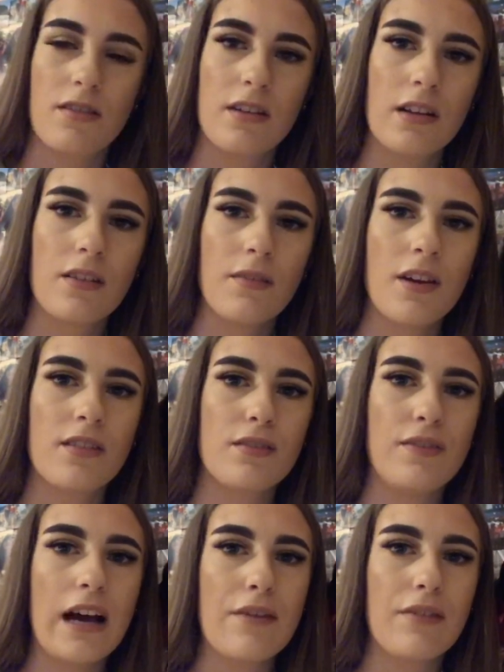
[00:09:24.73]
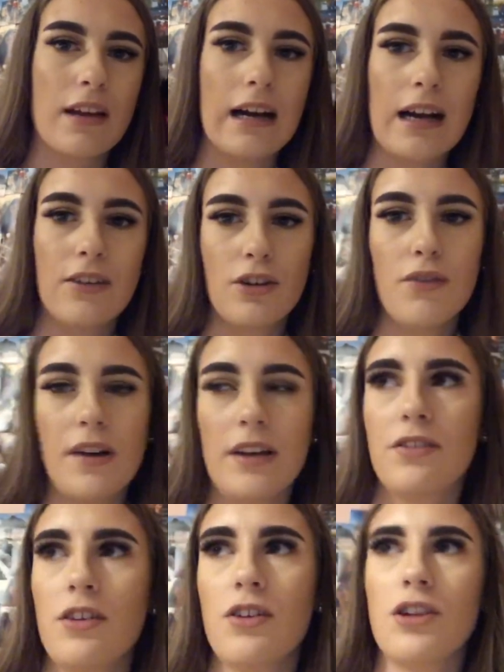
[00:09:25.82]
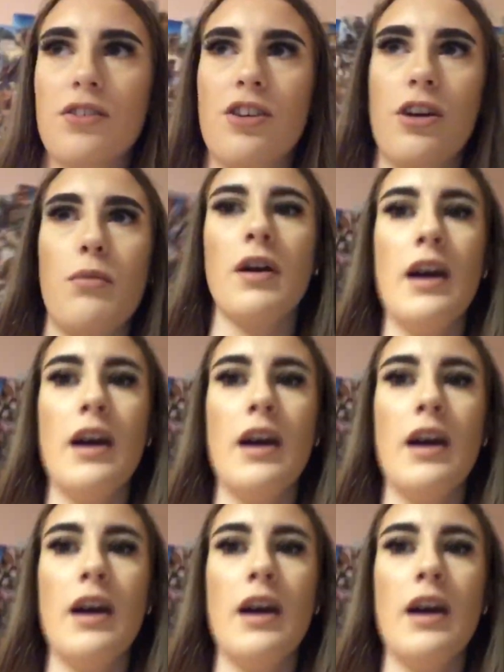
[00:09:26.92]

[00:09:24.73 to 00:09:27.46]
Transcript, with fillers: still surviving kind of, and the other two